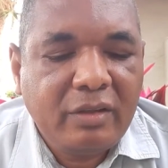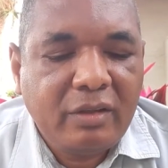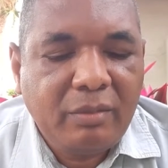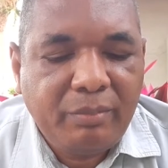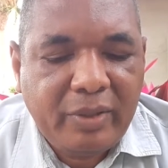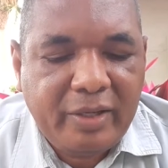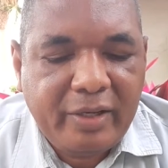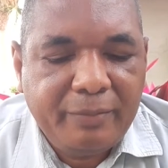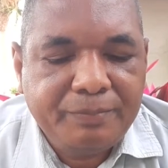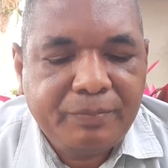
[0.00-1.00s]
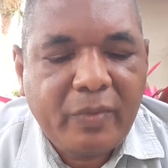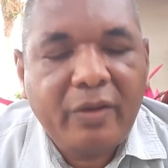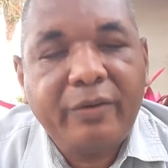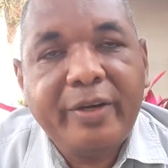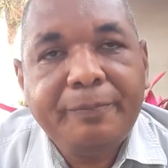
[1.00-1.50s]
completed.
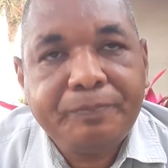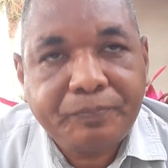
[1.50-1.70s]
All right,